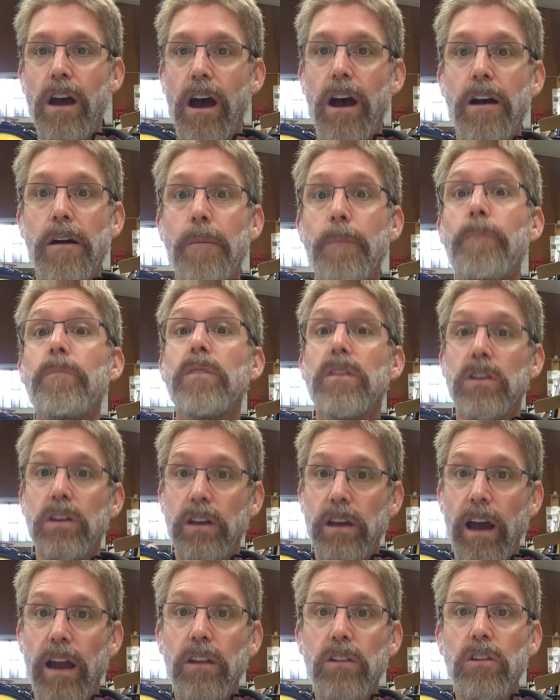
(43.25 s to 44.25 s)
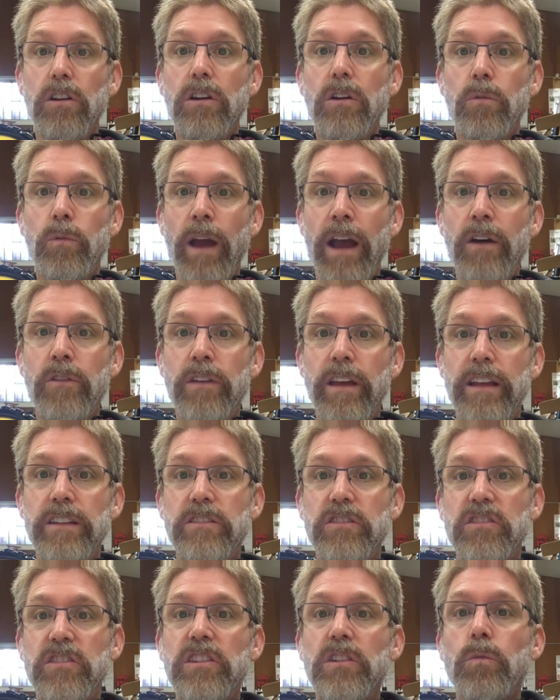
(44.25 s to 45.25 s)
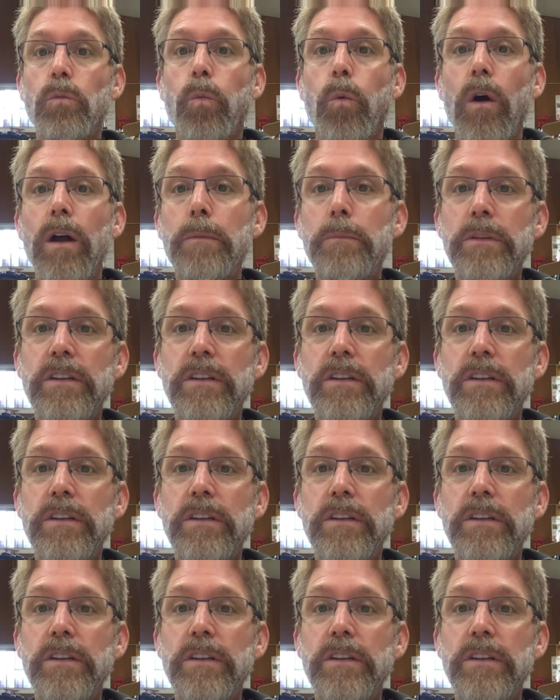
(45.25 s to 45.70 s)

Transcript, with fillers: Um, got to look around and see what